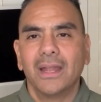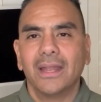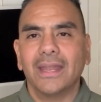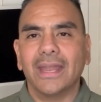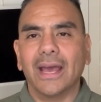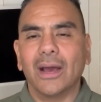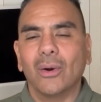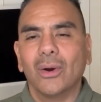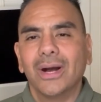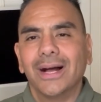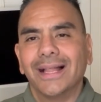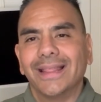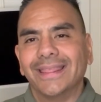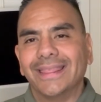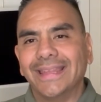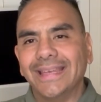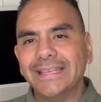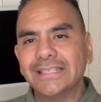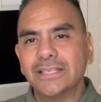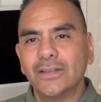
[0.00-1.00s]
Now,
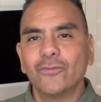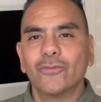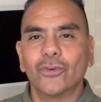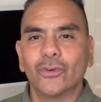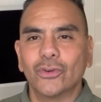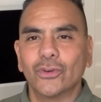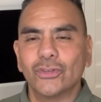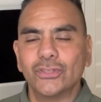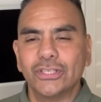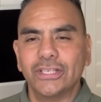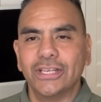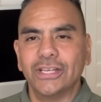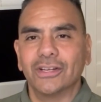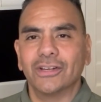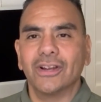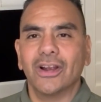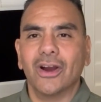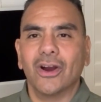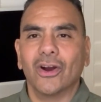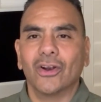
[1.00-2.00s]
these inverters
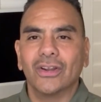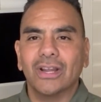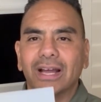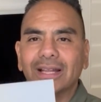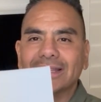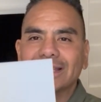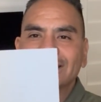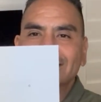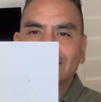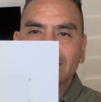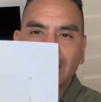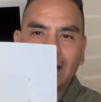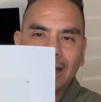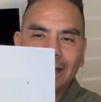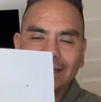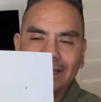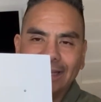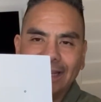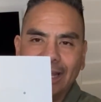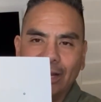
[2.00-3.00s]
here are not
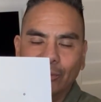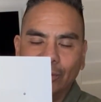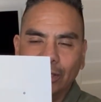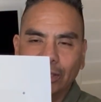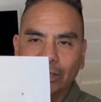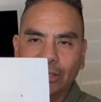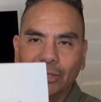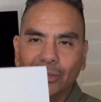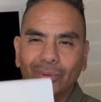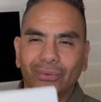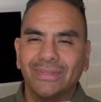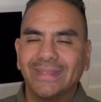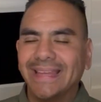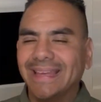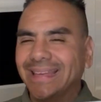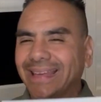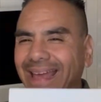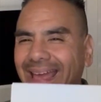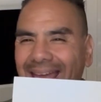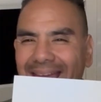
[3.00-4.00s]
designed to carry a load.
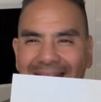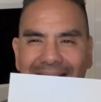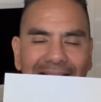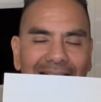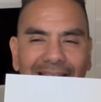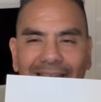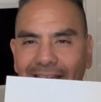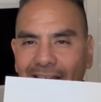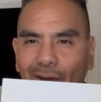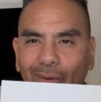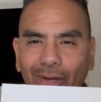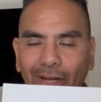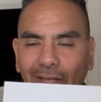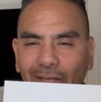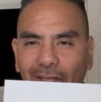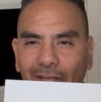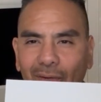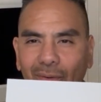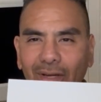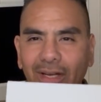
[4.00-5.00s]
They can't carry a
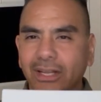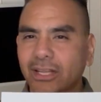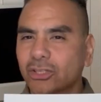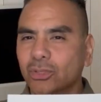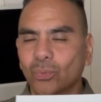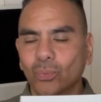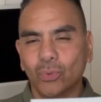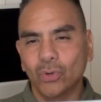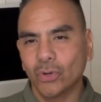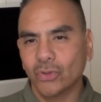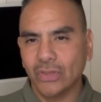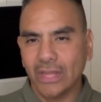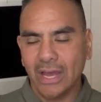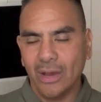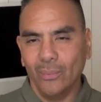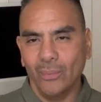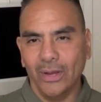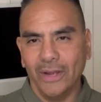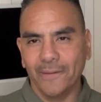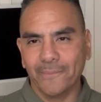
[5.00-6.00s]
load. It doesn't work
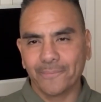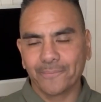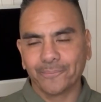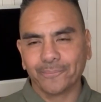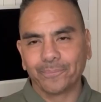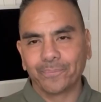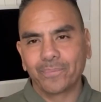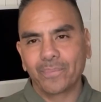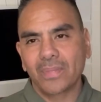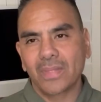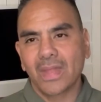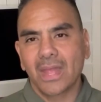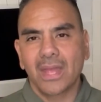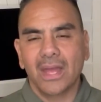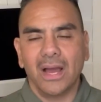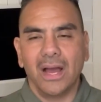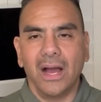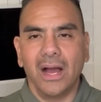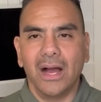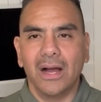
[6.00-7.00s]
that way.
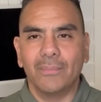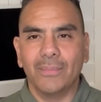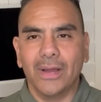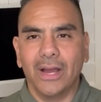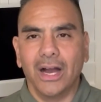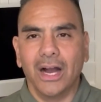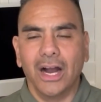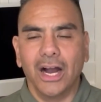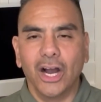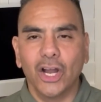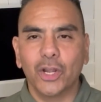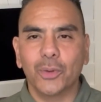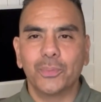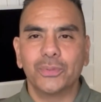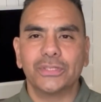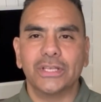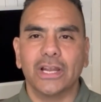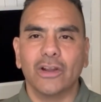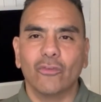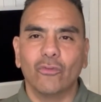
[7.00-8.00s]

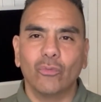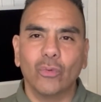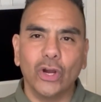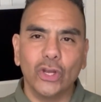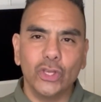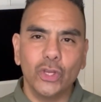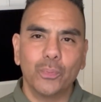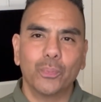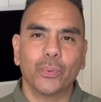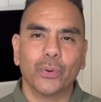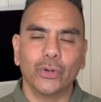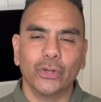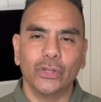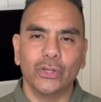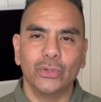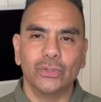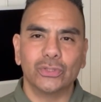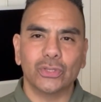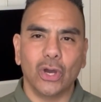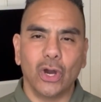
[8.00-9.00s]
100% of what you
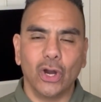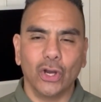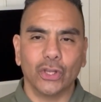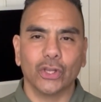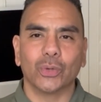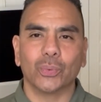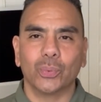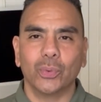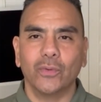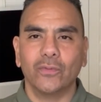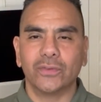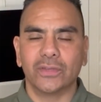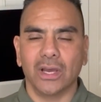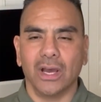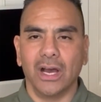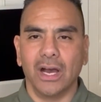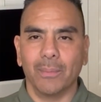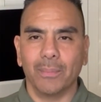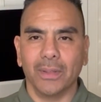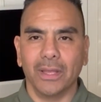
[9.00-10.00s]
produce on your
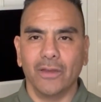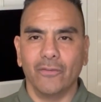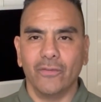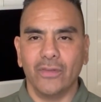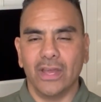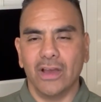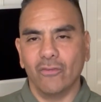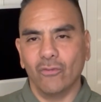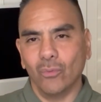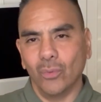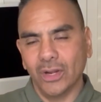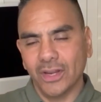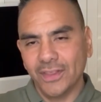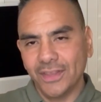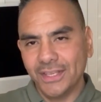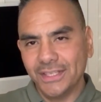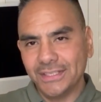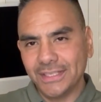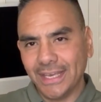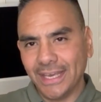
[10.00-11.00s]
rooftop, if you have one of
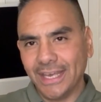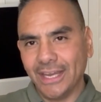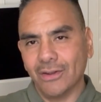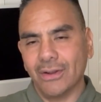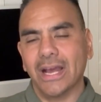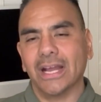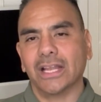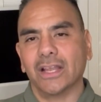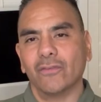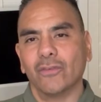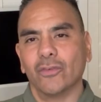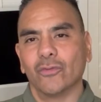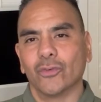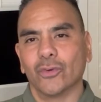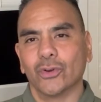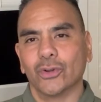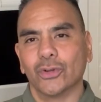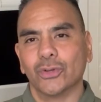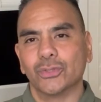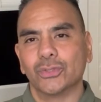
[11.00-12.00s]
these interactive
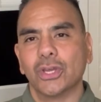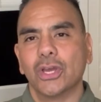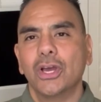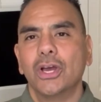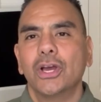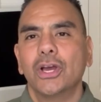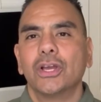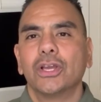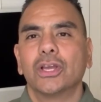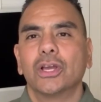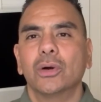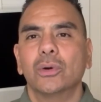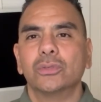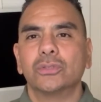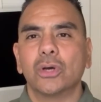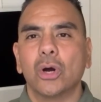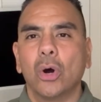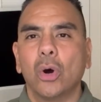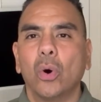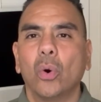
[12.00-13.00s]
inverters,
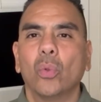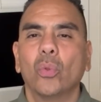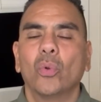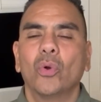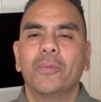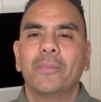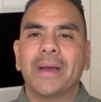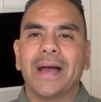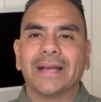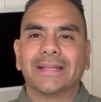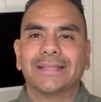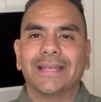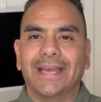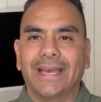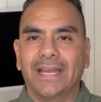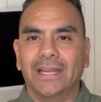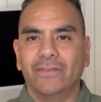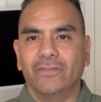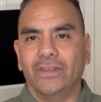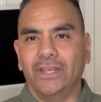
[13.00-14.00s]
goes all the way back to
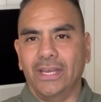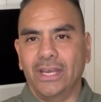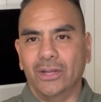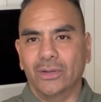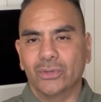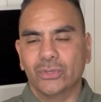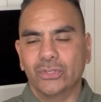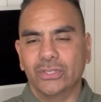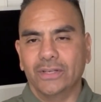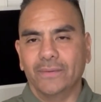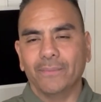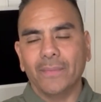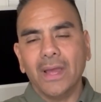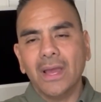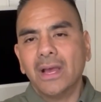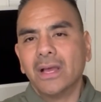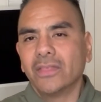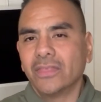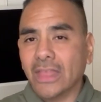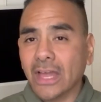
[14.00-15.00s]
NV Energy.
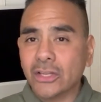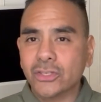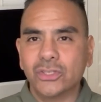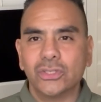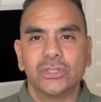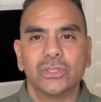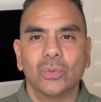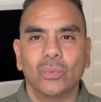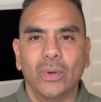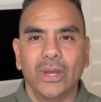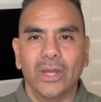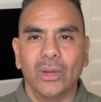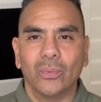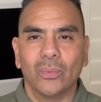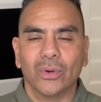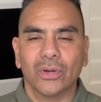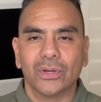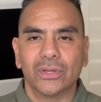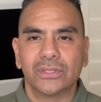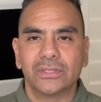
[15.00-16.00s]
That's just the way it
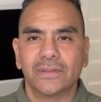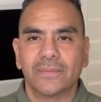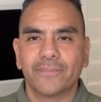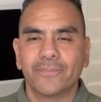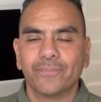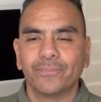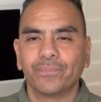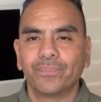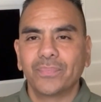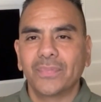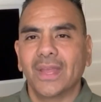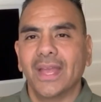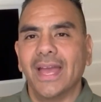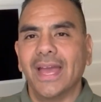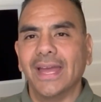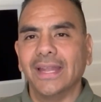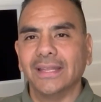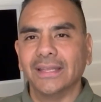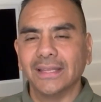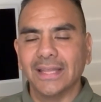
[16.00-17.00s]
works.
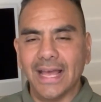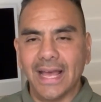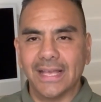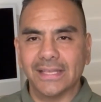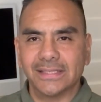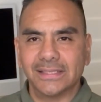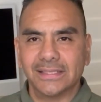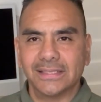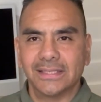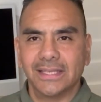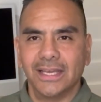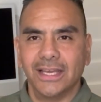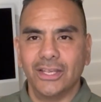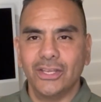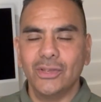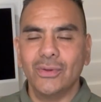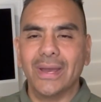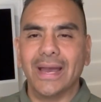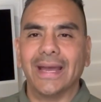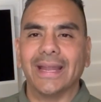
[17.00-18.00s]
Unless
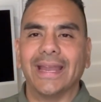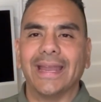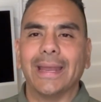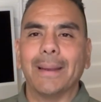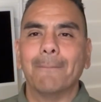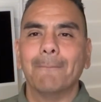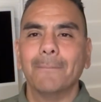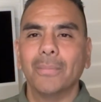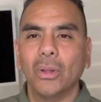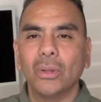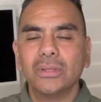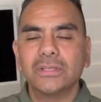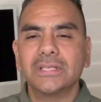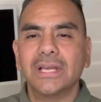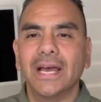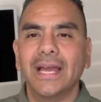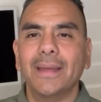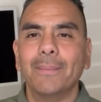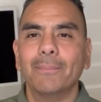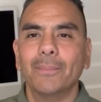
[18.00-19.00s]
you had a
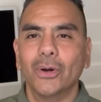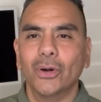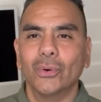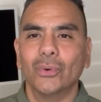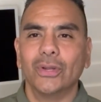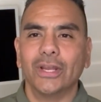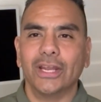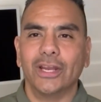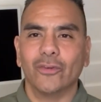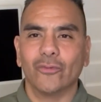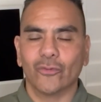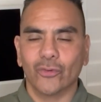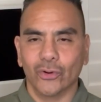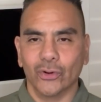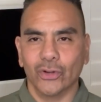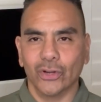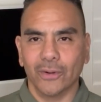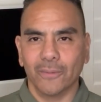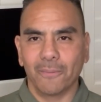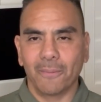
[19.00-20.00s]
multi-mode
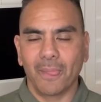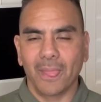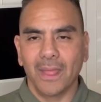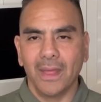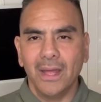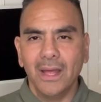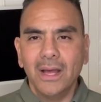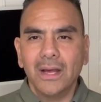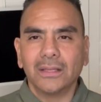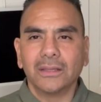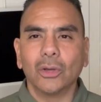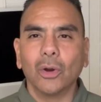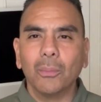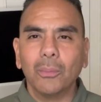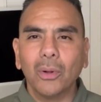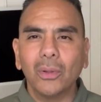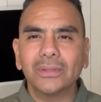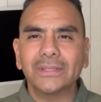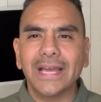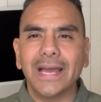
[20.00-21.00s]
inverter. Now, a
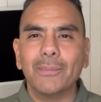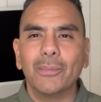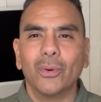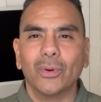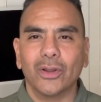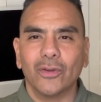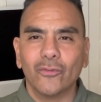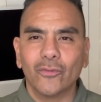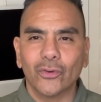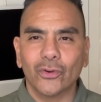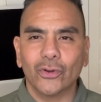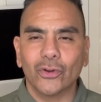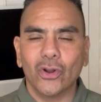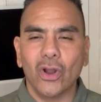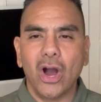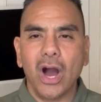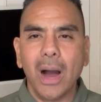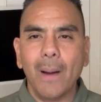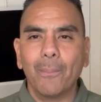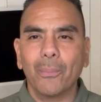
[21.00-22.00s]
multi-mode inverter
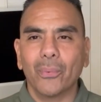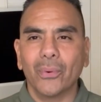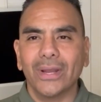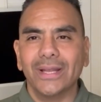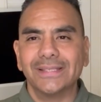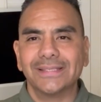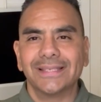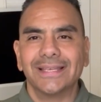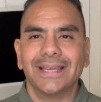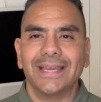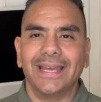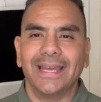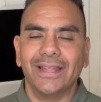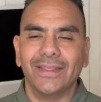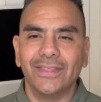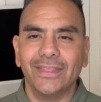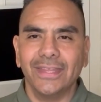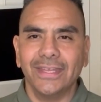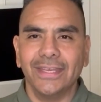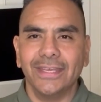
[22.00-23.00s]
operates
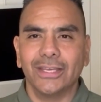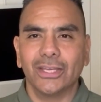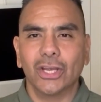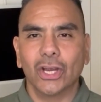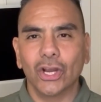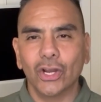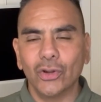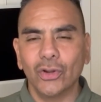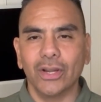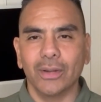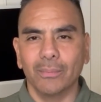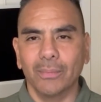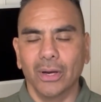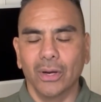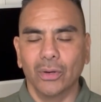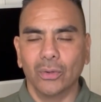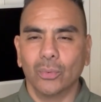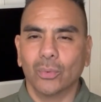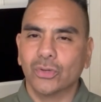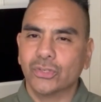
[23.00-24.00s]
in the current
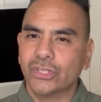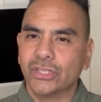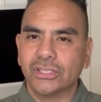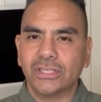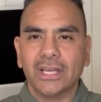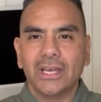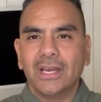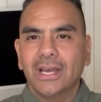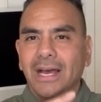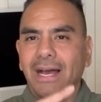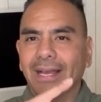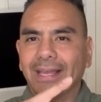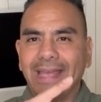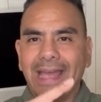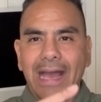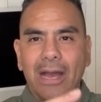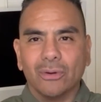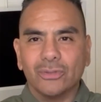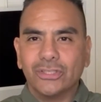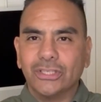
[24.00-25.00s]
mode, where it's just
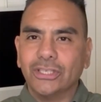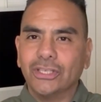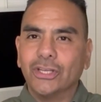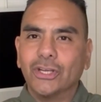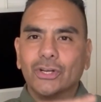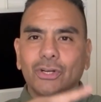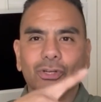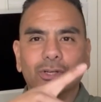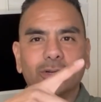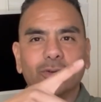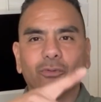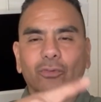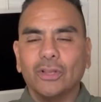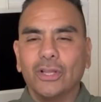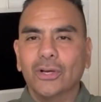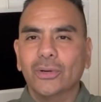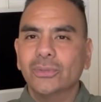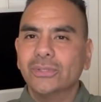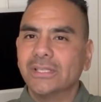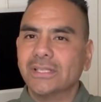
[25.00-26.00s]
accounting current
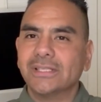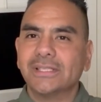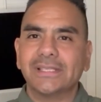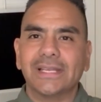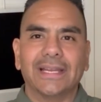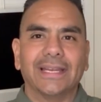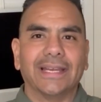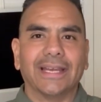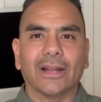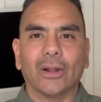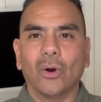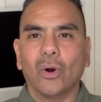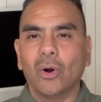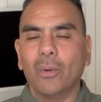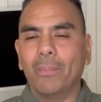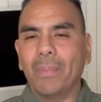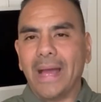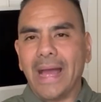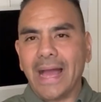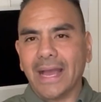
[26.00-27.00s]
flows and sending it all
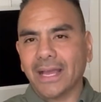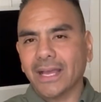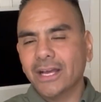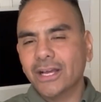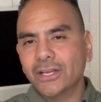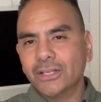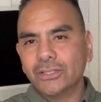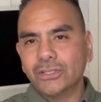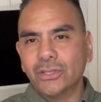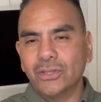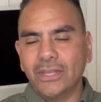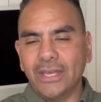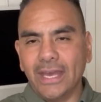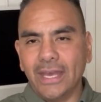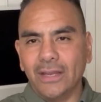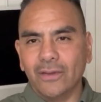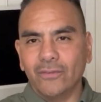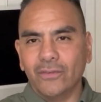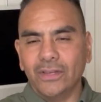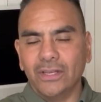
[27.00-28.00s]
back to the
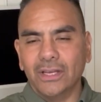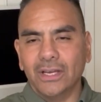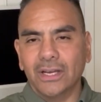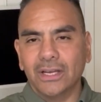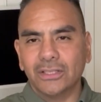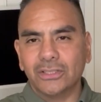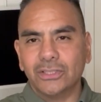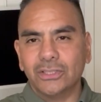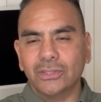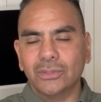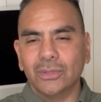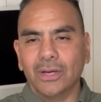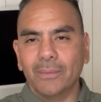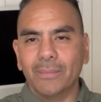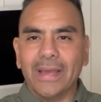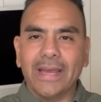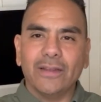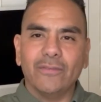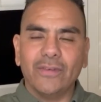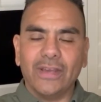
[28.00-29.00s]

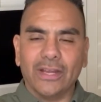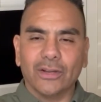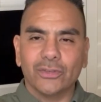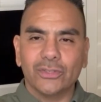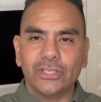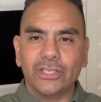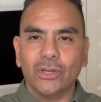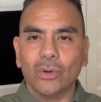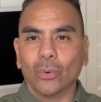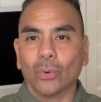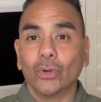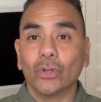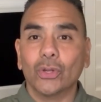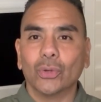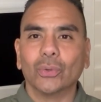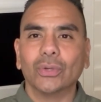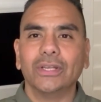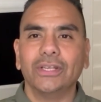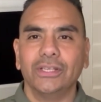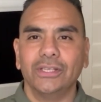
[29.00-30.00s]
NV Energy or
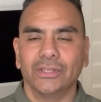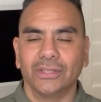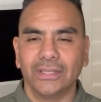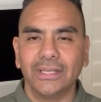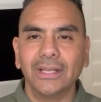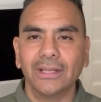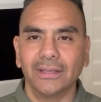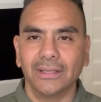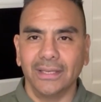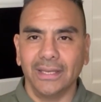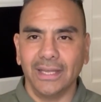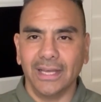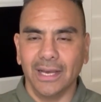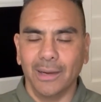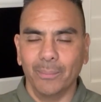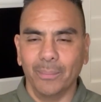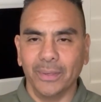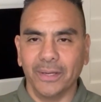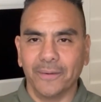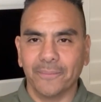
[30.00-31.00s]
your utility
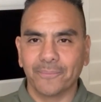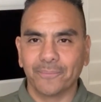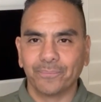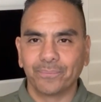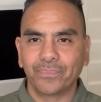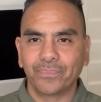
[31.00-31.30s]
company.